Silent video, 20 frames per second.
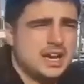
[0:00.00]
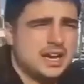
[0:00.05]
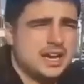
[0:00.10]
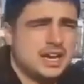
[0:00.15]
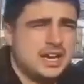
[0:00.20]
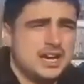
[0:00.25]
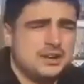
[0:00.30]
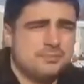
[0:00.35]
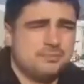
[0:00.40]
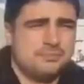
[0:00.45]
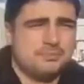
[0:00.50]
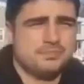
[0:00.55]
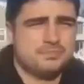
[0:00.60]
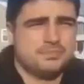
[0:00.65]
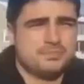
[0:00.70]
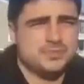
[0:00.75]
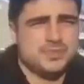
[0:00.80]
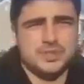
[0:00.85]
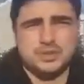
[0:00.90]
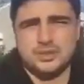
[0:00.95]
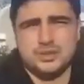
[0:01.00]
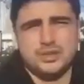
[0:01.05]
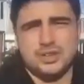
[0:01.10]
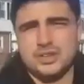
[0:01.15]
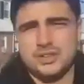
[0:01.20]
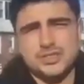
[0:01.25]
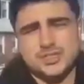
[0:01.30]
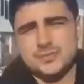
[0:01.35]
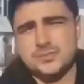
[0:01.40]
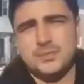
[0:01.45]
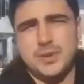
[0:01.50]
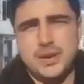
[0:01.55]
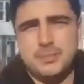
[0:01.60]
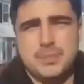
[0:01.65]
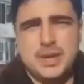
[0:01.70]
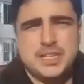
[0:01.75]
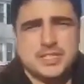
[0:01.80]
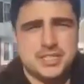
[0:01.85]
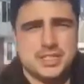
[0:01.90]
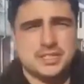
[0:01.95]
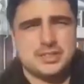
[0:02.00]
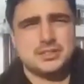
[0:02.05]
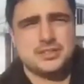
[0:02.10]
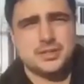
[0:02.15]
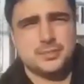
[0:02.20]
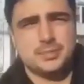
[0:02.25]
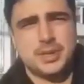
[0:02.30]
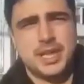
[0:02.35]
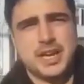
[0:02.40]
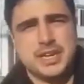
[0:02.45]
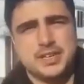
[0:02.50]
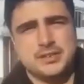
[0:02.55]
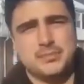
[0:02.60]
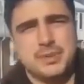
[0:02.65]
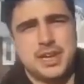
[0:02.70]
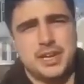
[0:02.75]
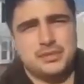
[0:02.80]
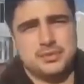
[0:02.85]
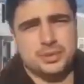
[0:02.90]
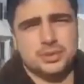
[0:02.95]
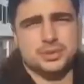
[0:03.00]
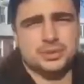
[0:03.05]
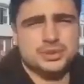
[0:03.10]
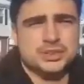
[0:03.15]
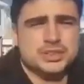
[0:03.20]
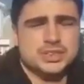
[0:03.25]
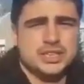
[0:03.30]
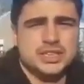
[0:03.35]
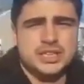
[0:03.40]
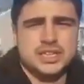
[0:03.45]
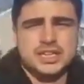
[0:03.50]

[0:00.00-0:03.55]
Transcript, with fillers: Um, you, it's by basic supply and demand rules.